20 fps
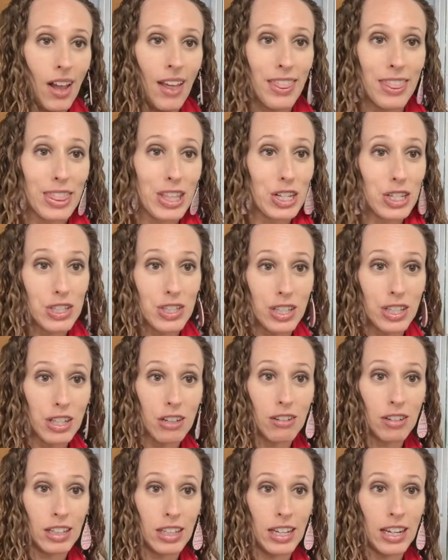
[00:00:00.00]
there's
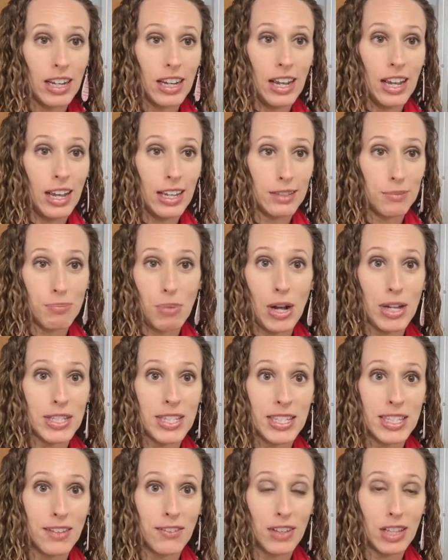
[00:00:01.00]
literally a
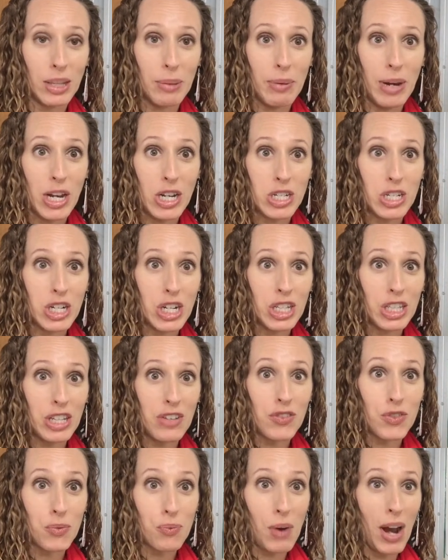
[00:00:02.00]
process of elimination. It
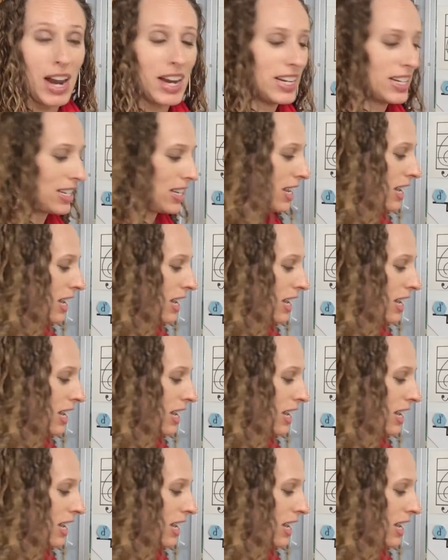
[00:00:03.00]
lives right